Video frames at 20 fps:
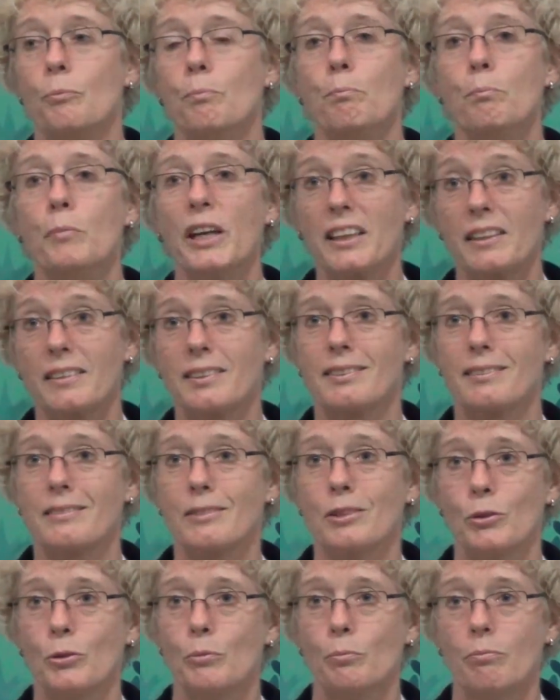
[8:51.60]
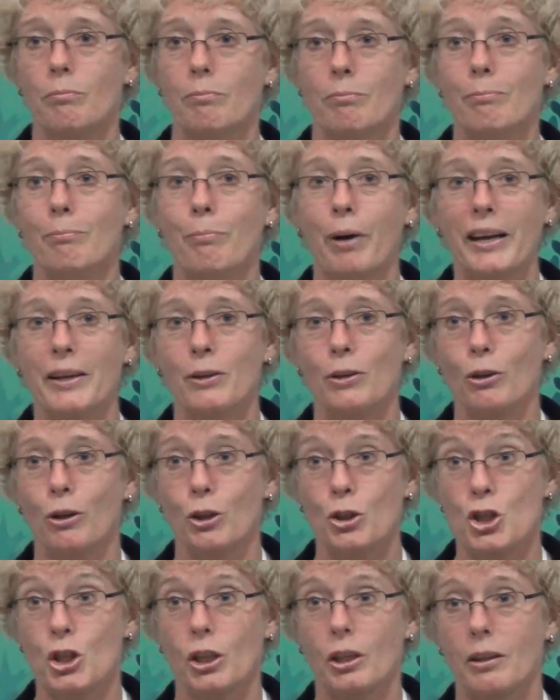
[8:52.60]
mixed
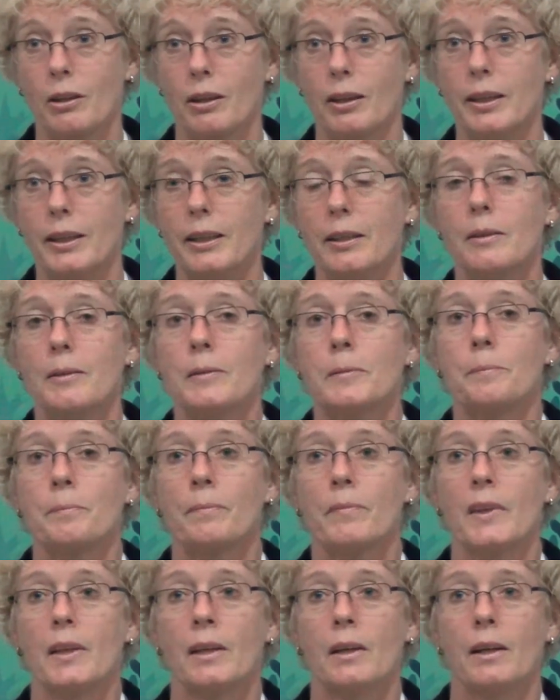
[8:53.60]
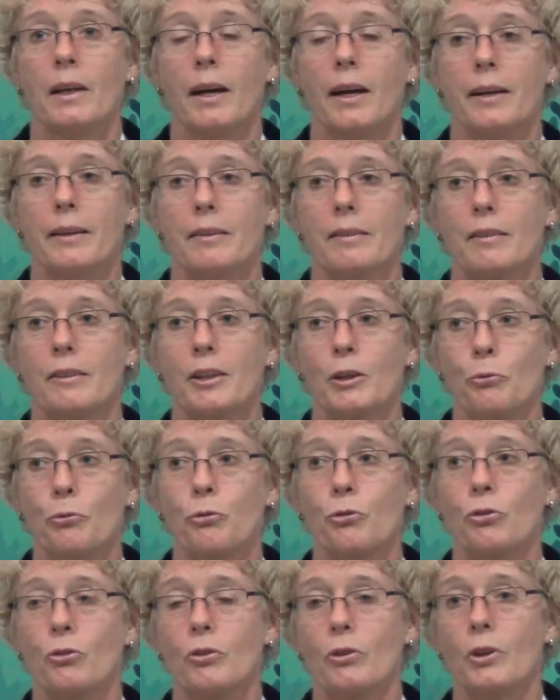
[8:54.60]
biologically and
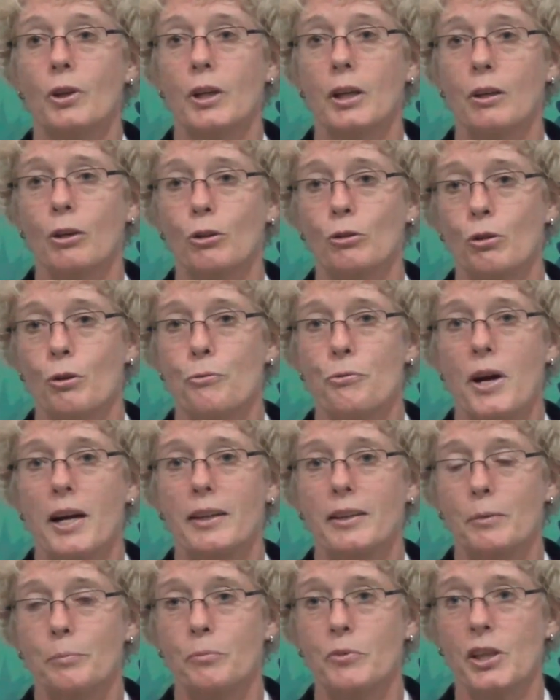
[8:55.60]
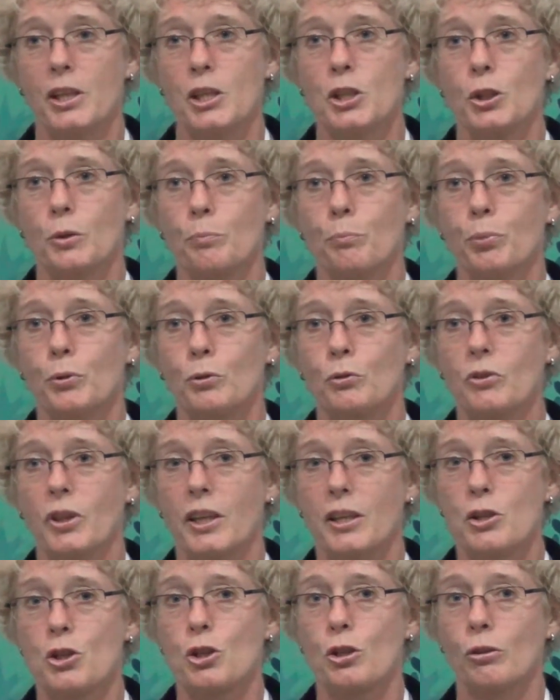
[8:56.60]
gives a lot of adaptation
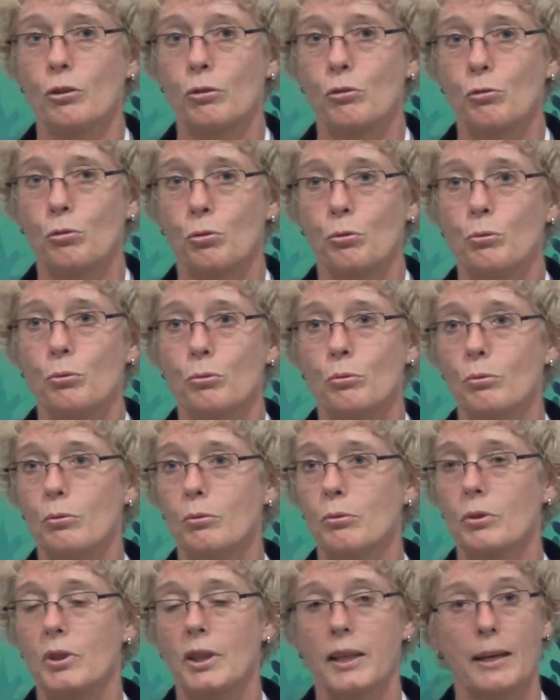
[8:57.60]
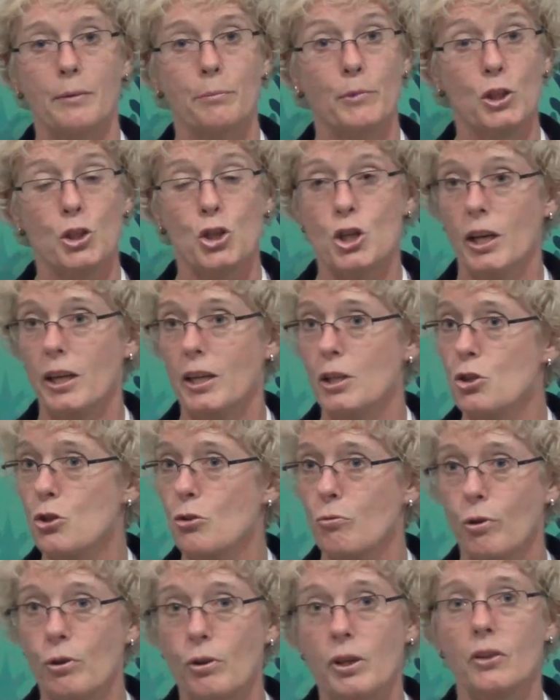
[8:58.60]
potential to climate change,
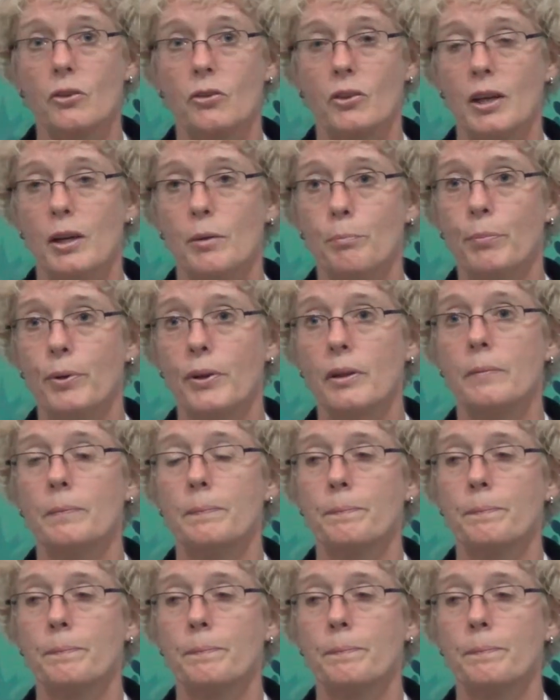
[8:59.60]
for example.